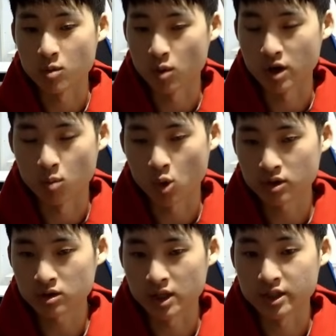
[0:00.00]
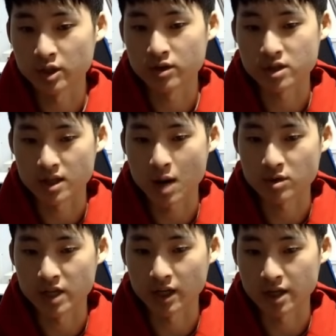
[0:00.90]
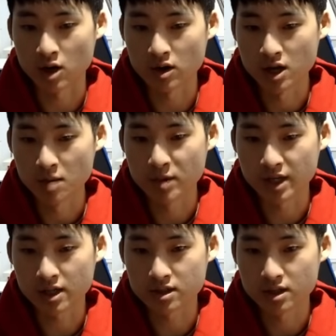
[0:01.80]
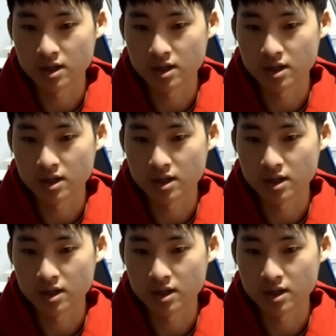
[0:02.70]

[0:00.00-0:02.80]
immortal until this Alawi is taken out. Because